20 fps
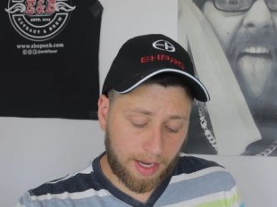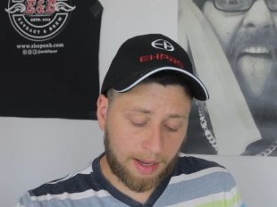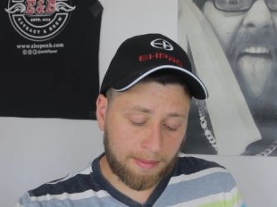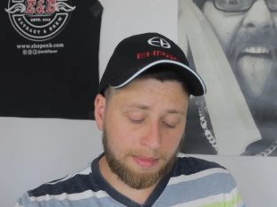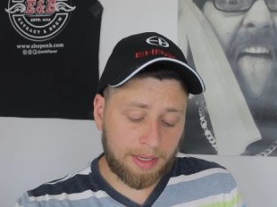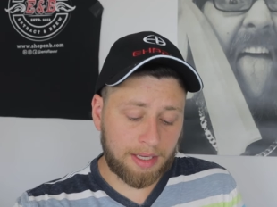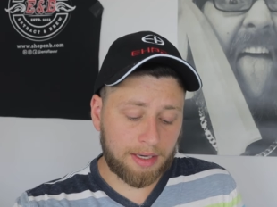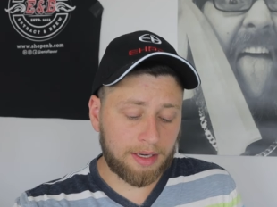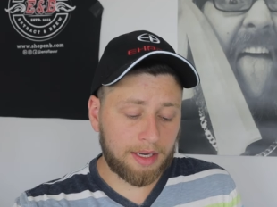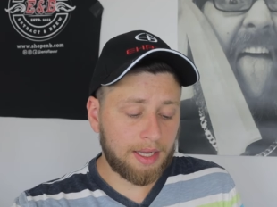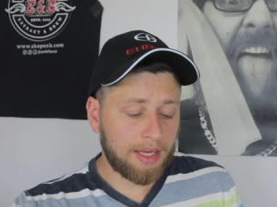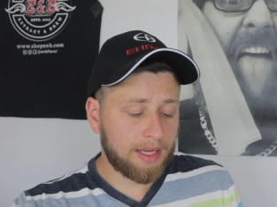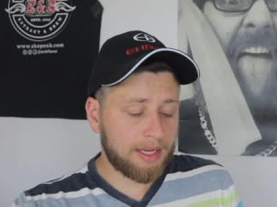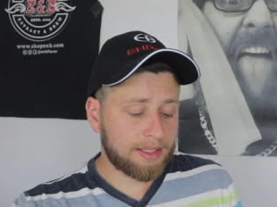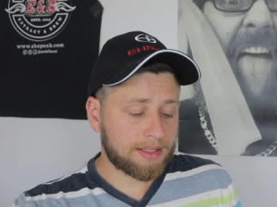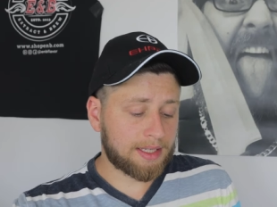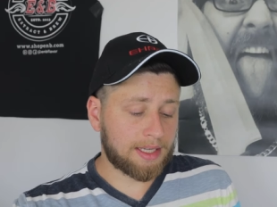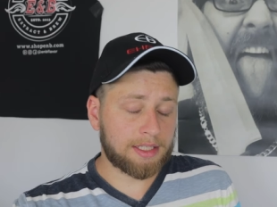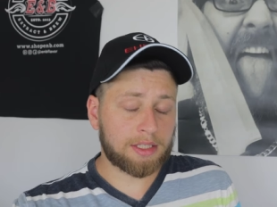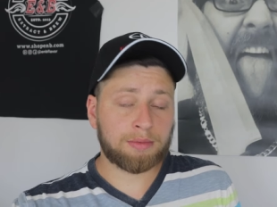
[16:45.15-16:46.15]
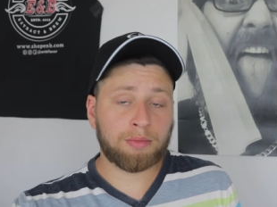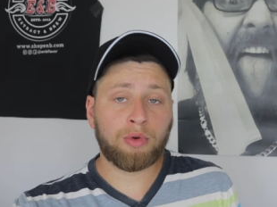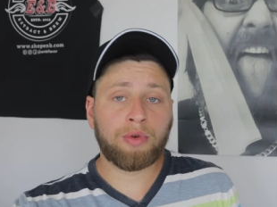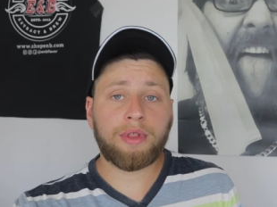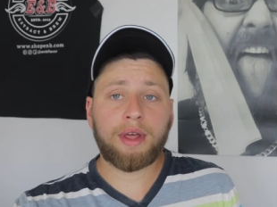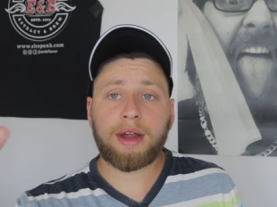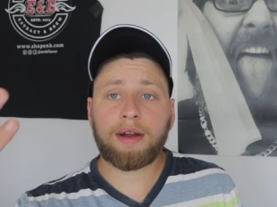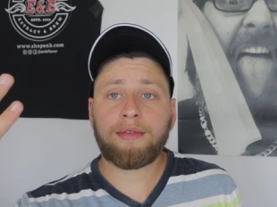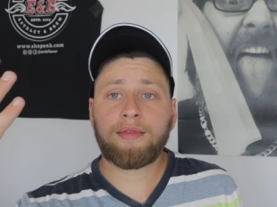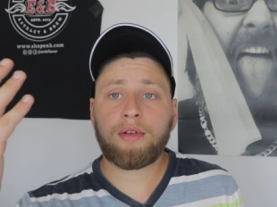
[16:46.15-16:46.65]
I mean, it's got
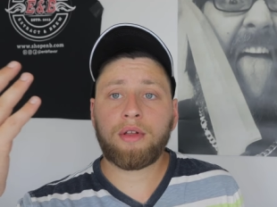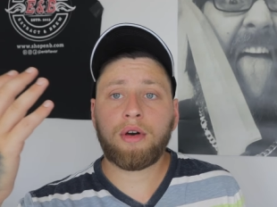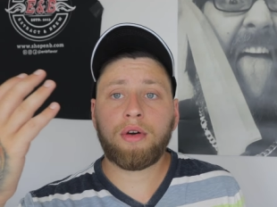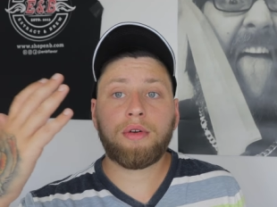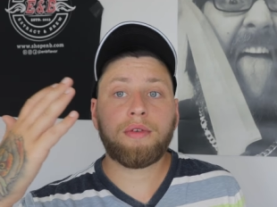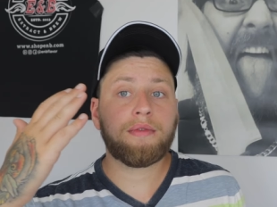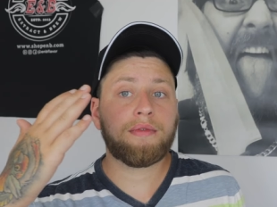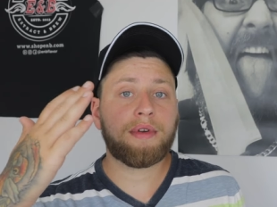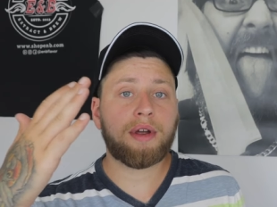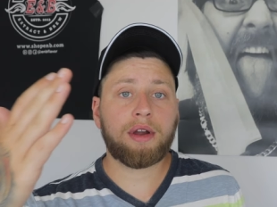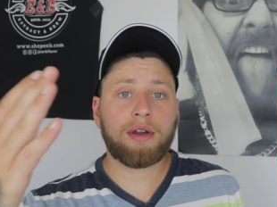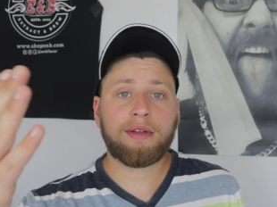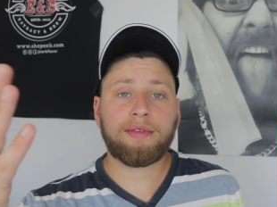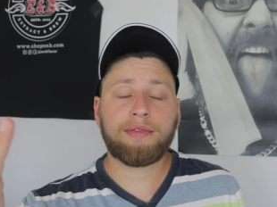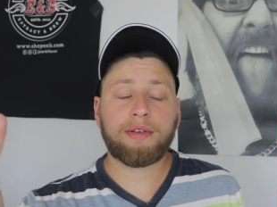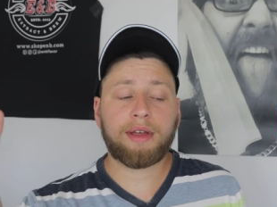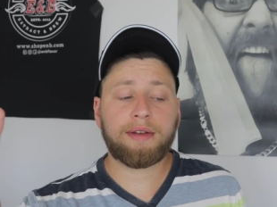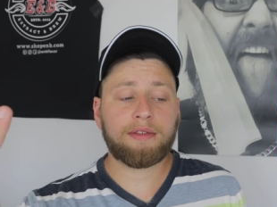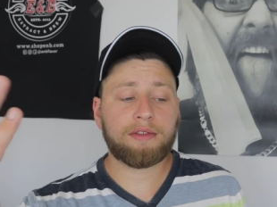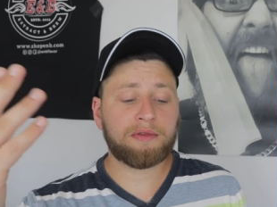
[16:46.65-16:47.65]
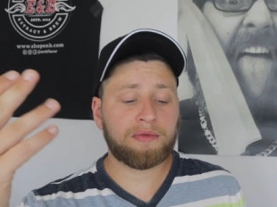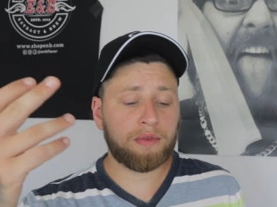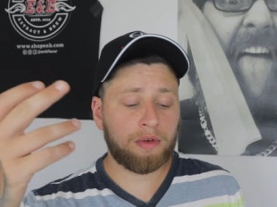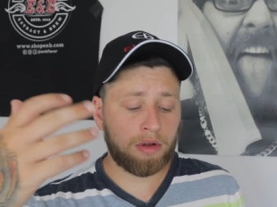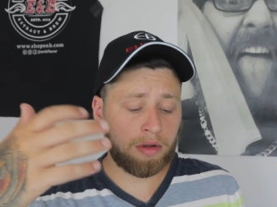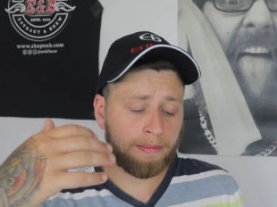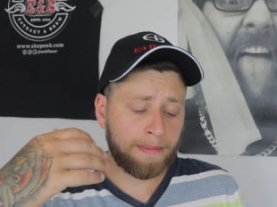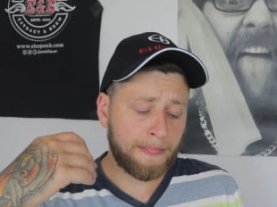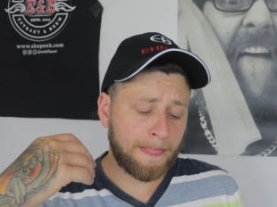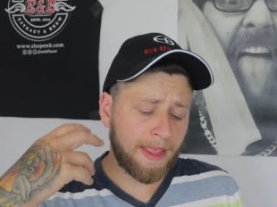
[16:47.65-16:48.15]
smooth airflow, very
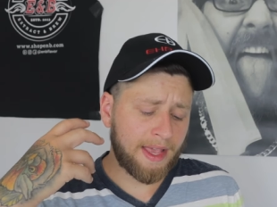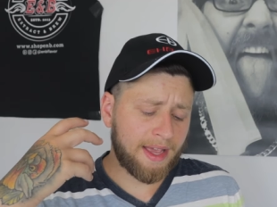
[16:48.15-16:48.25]
flavorful,